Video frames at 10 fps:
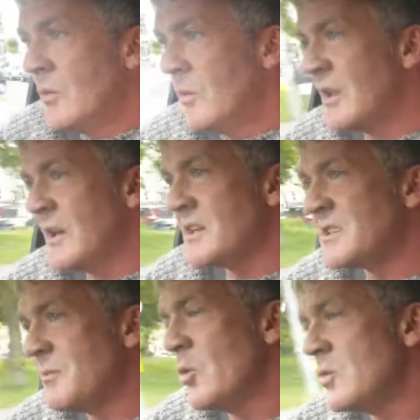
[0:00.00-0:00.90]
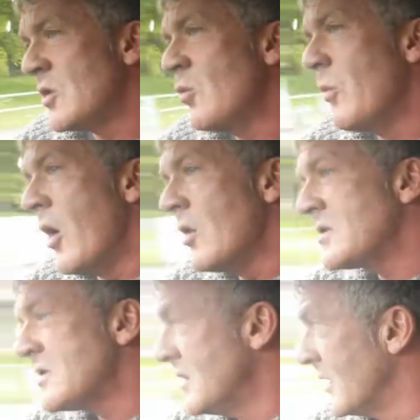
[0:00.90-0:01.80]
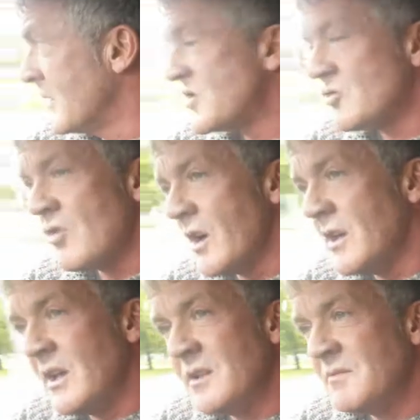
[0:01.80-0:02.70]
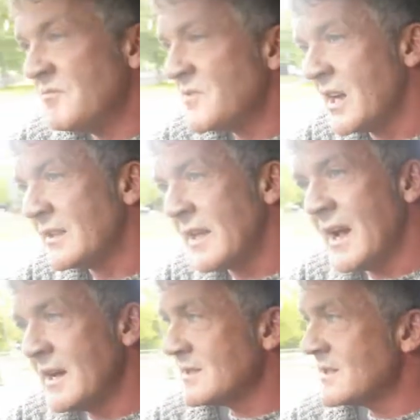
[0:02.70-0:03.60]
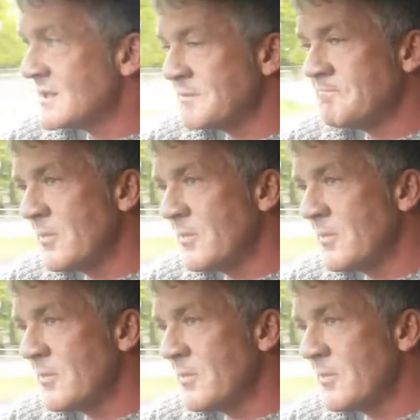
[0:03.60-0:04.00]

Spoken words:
Within this small toolbox, of striking, takedowns,